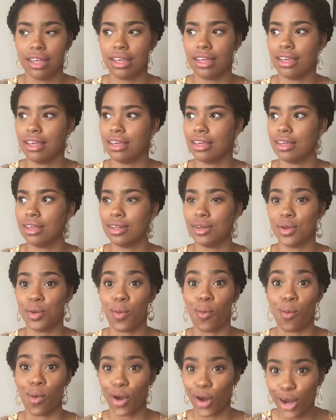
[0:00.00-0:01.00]
and
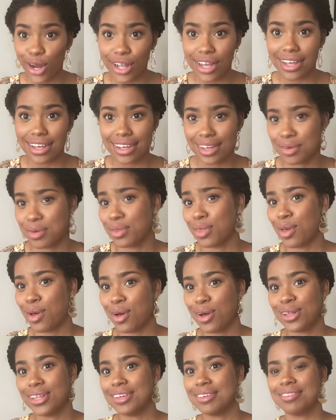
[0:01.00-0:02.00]
work with all